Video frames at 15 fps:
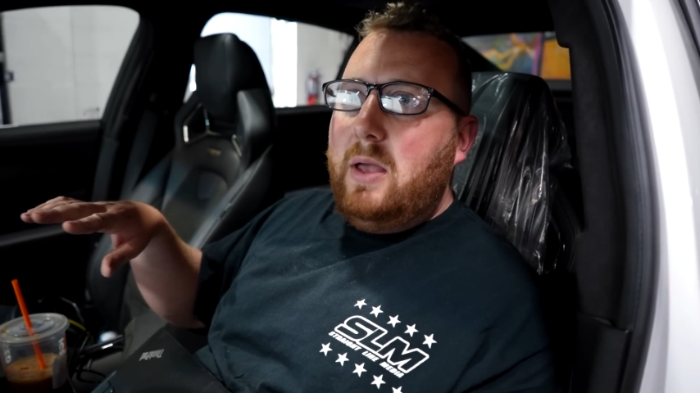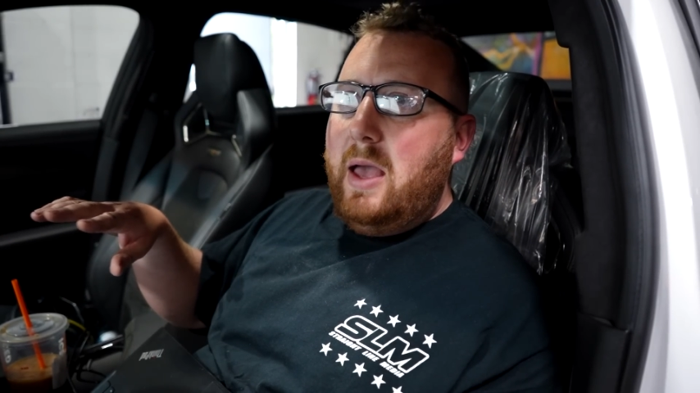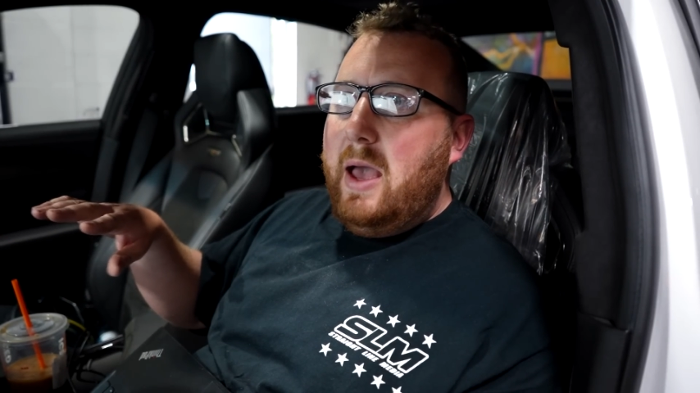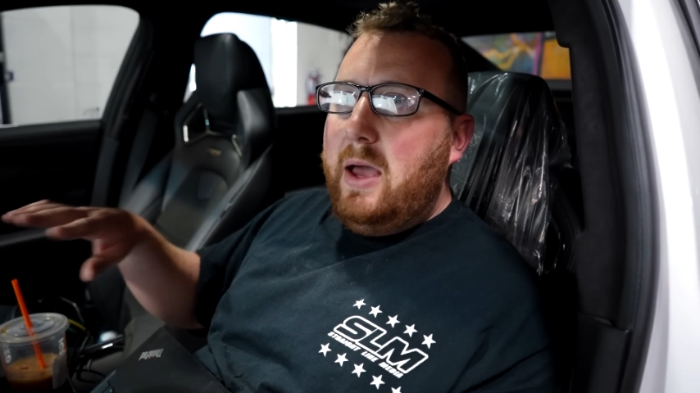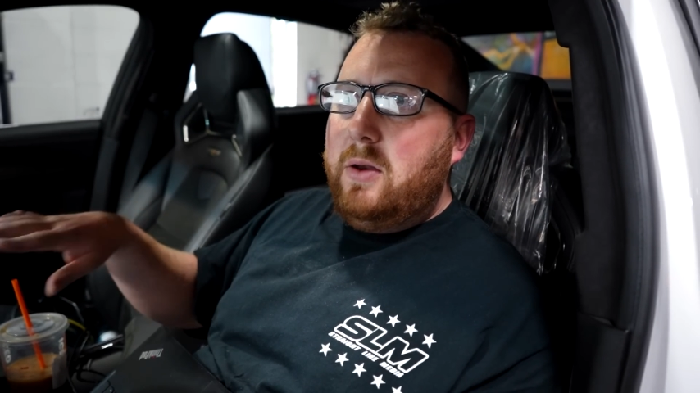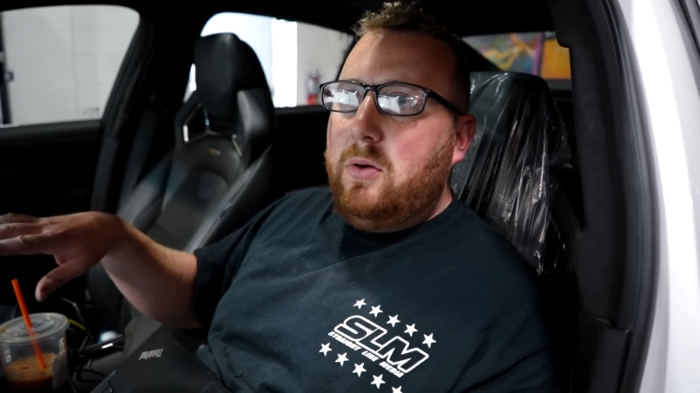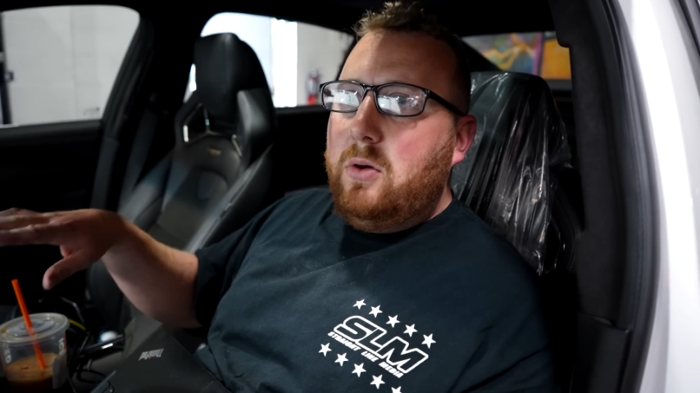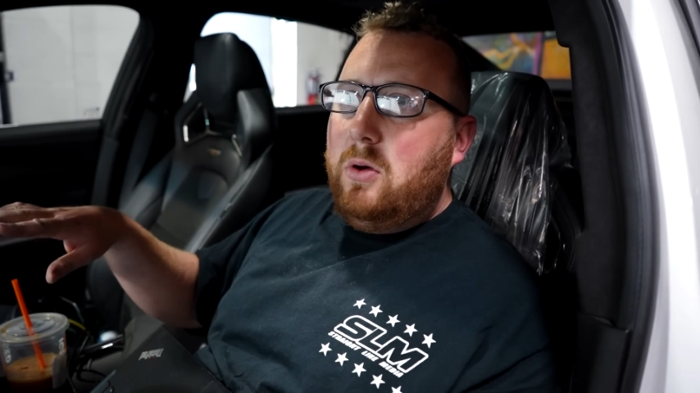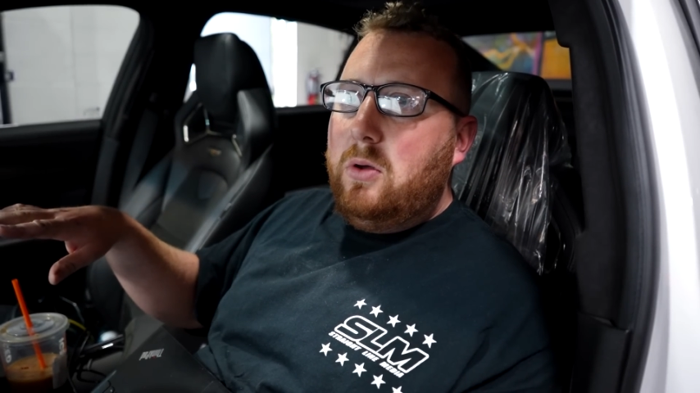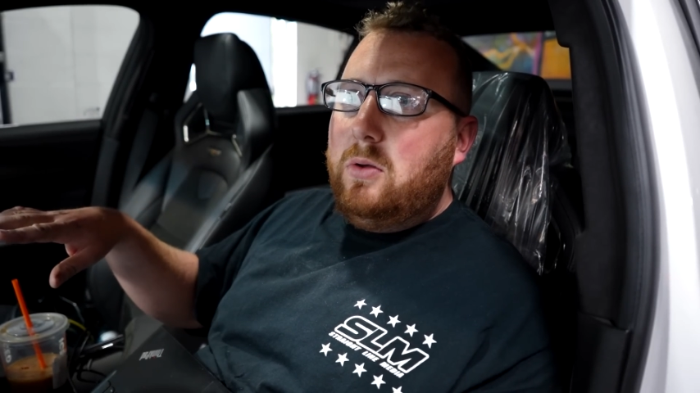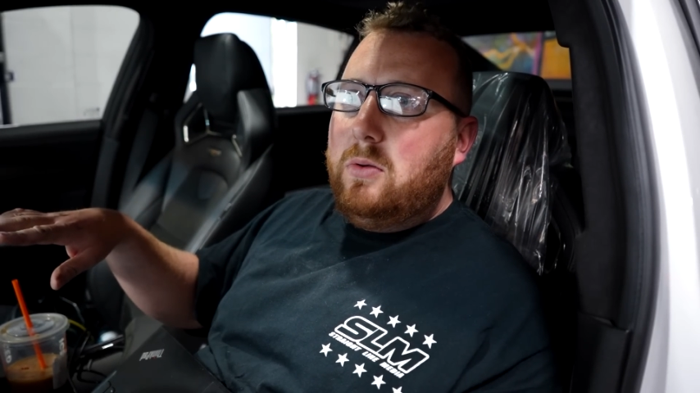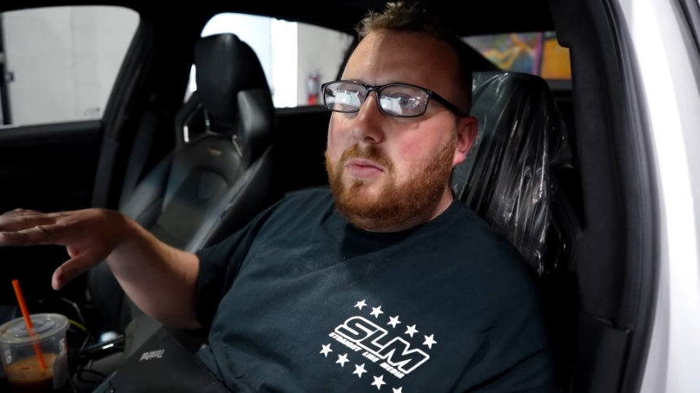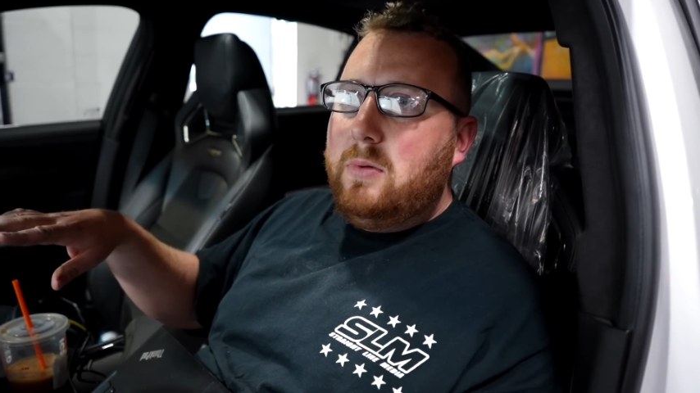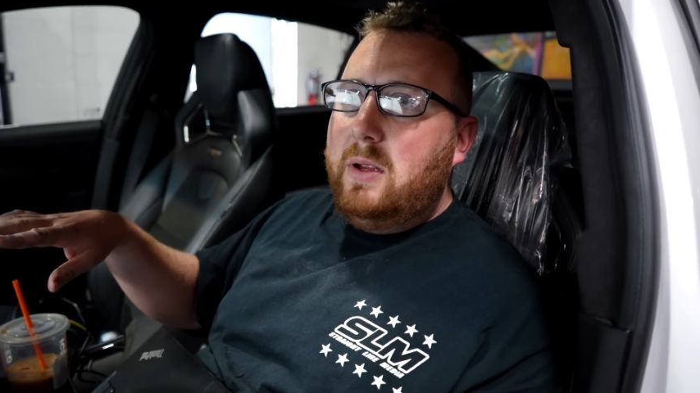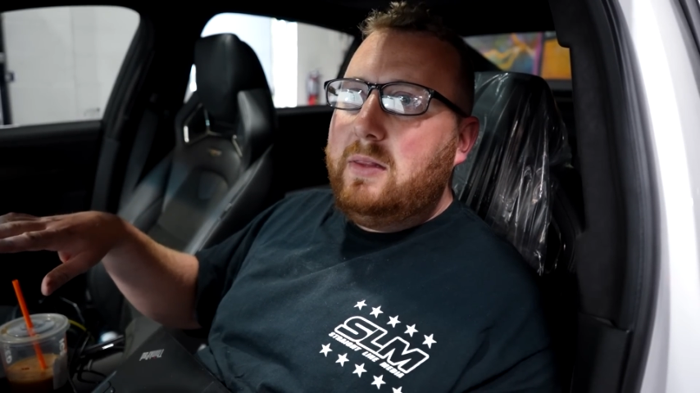at all
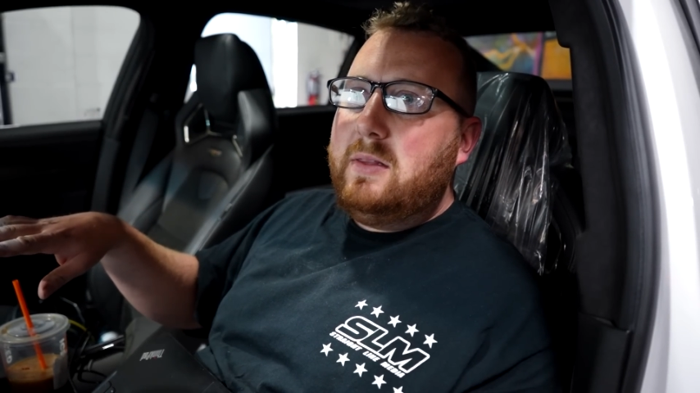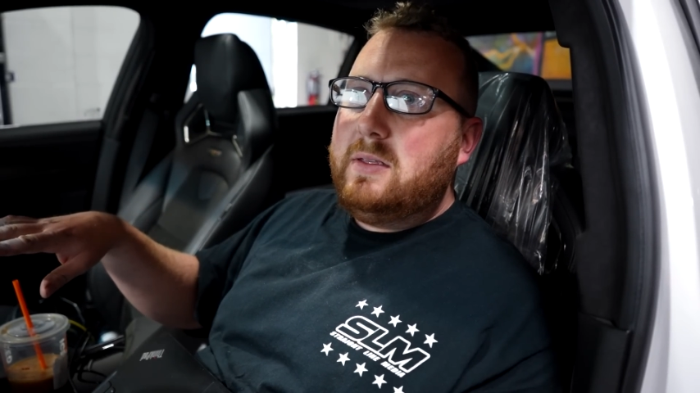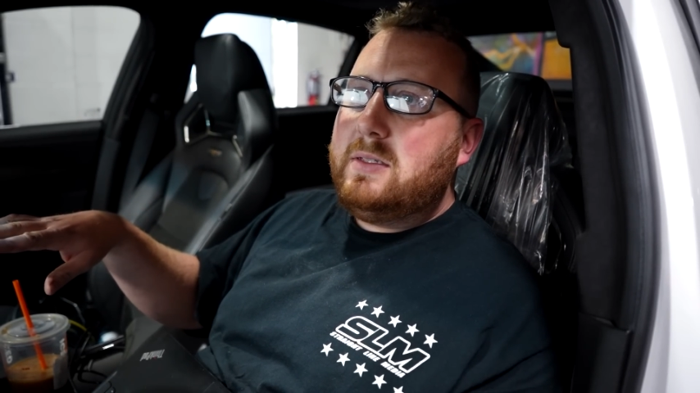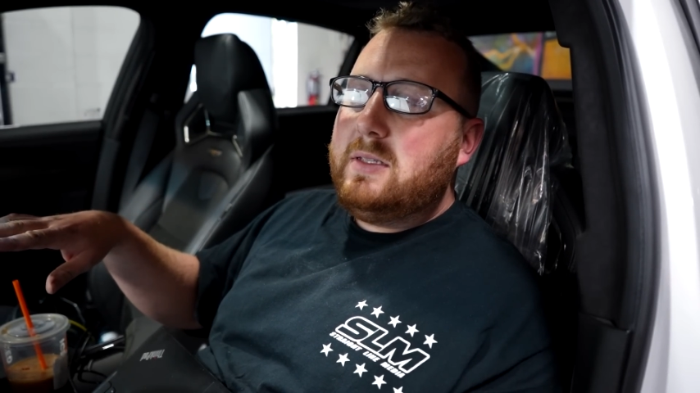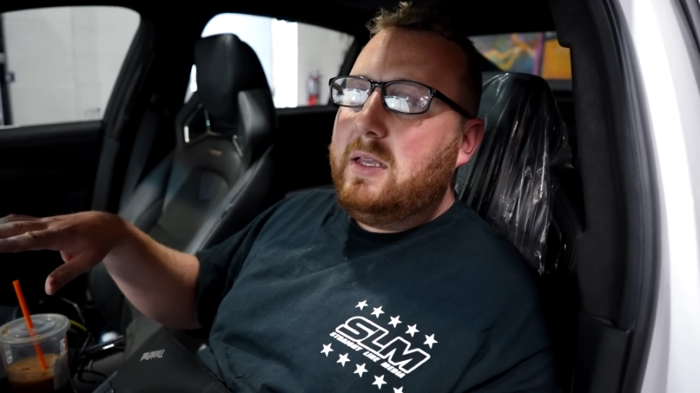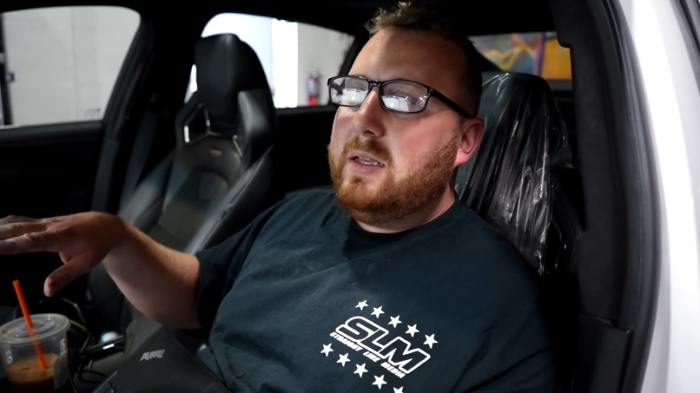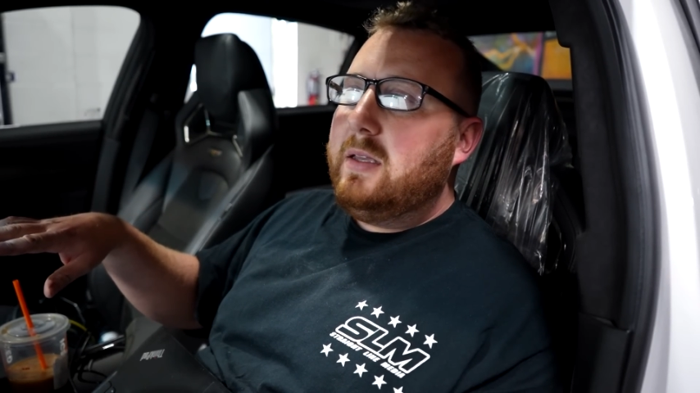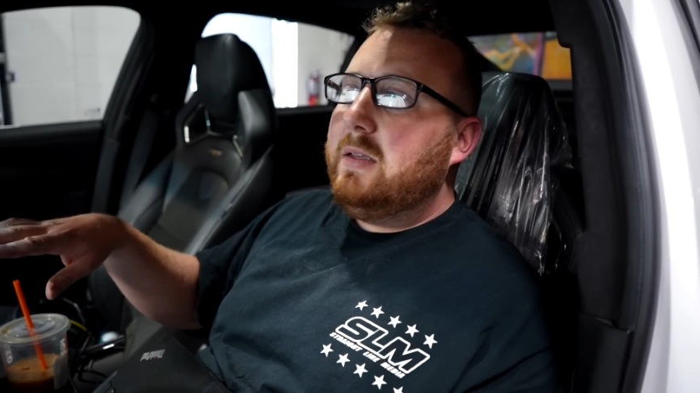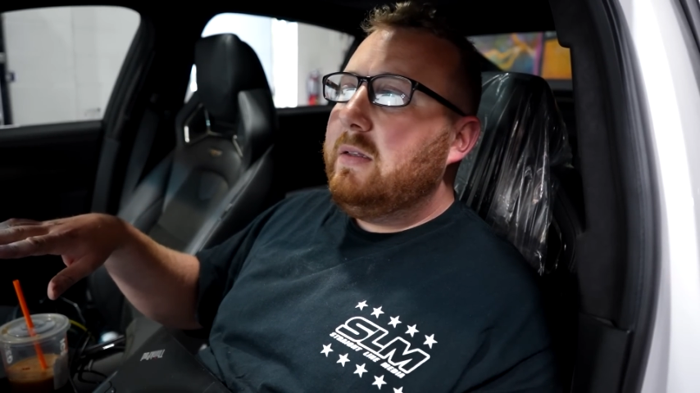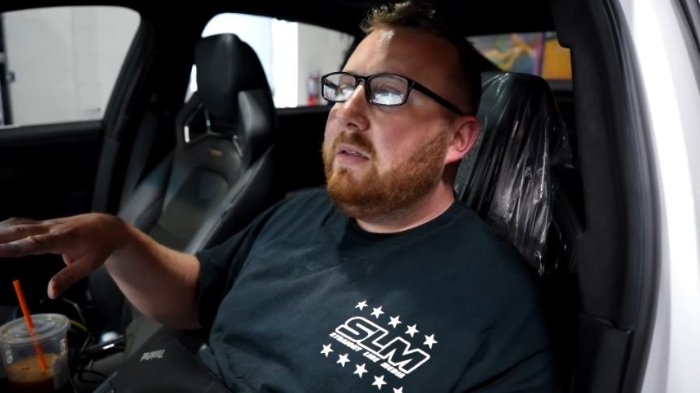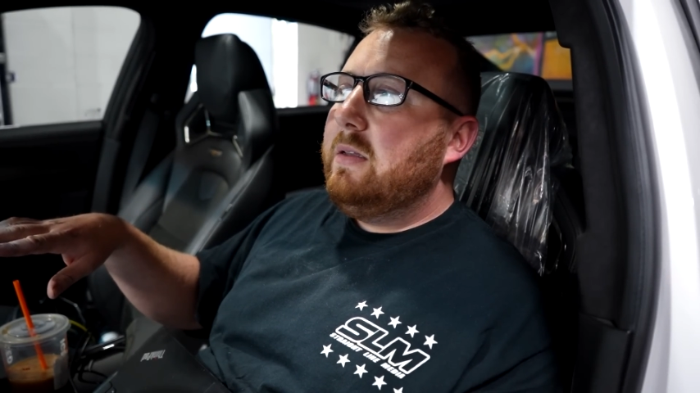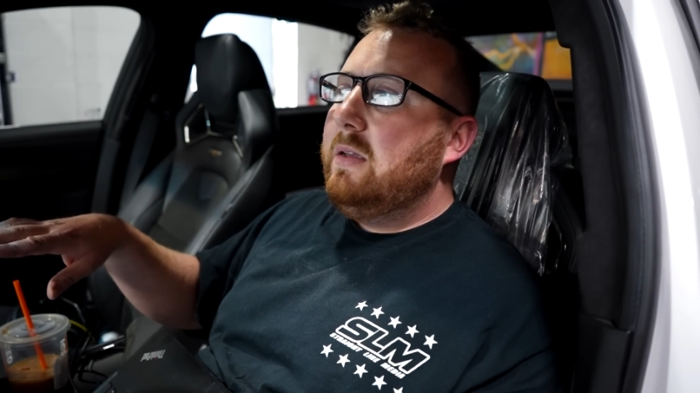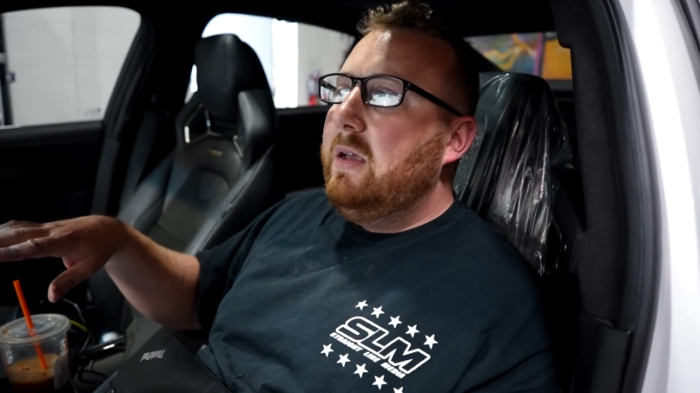right this second.